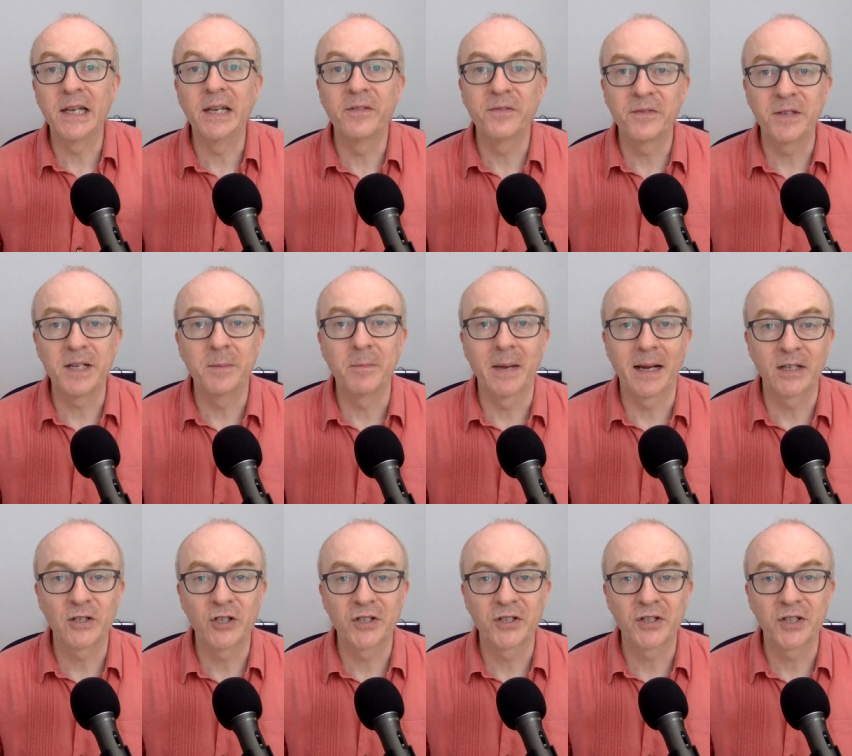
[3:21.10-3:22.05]
lived in
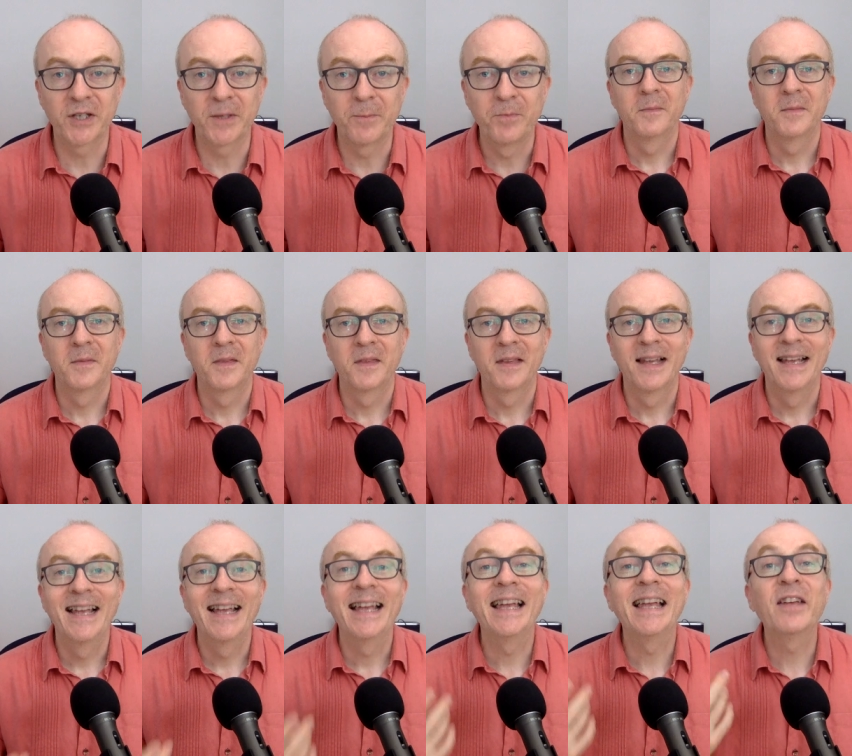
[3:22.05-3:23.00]
Manchester.
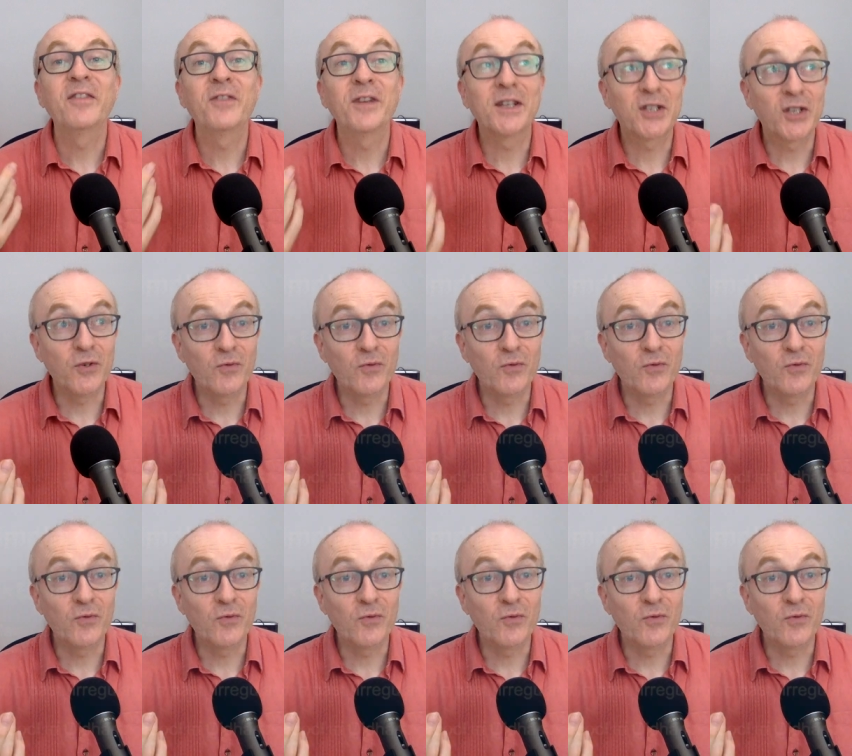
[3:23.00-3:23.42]
If it's